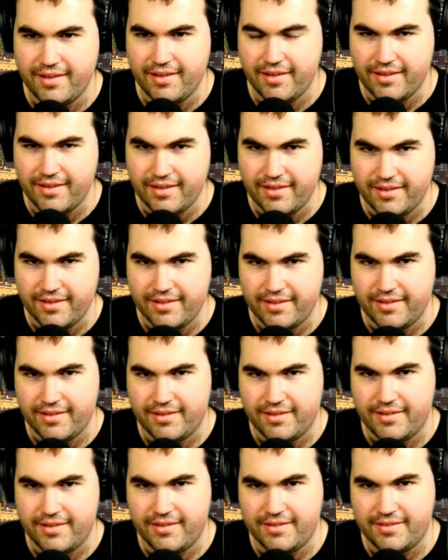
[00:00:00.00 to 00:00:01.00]

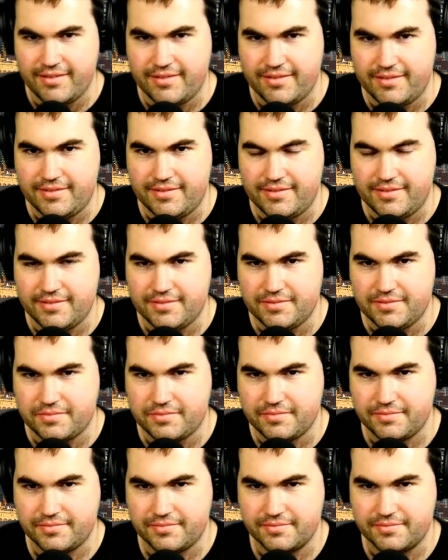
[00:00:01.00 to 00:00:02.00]

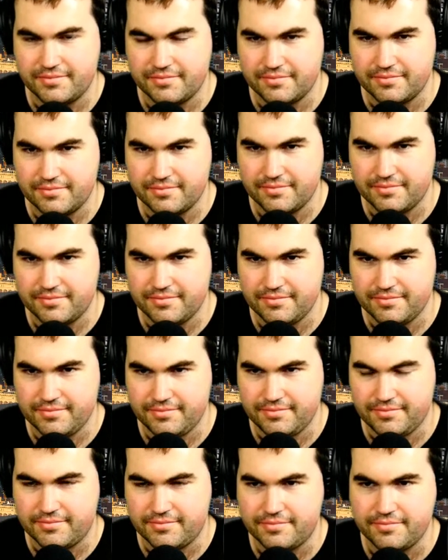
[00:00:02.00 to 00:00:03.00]

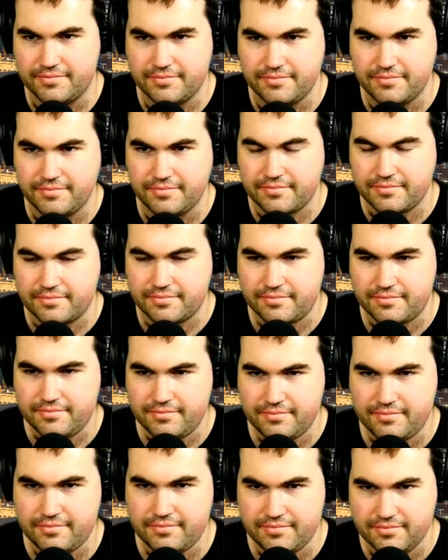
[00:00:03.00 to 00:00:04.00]

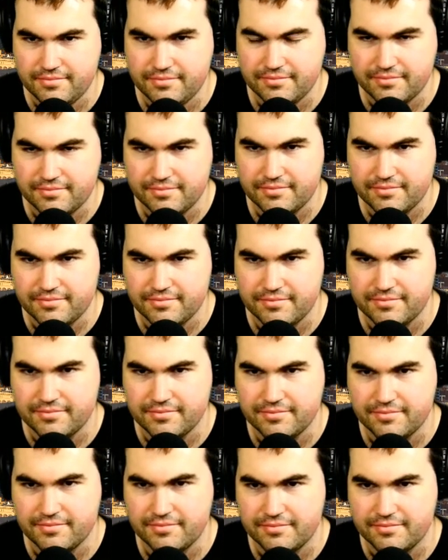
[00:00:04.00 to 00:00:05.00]

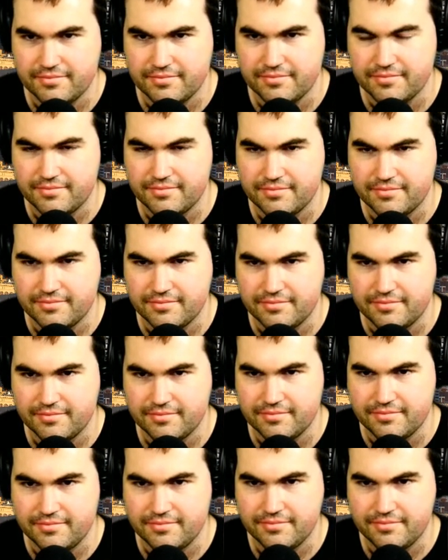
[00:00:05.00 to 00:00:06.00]

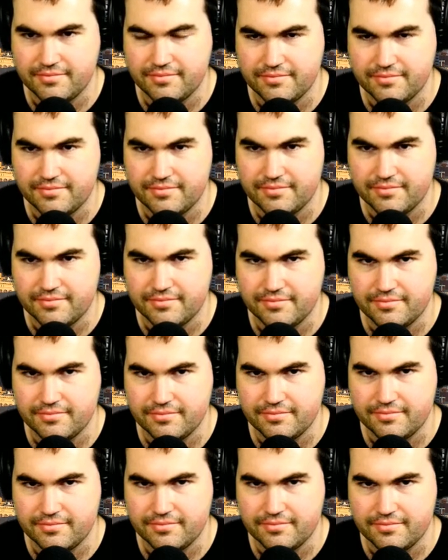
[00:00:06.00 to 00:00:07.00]

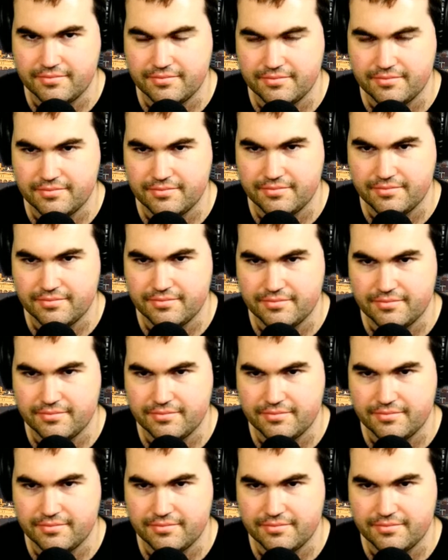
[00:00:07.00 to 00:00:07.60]
The person shown says nothing.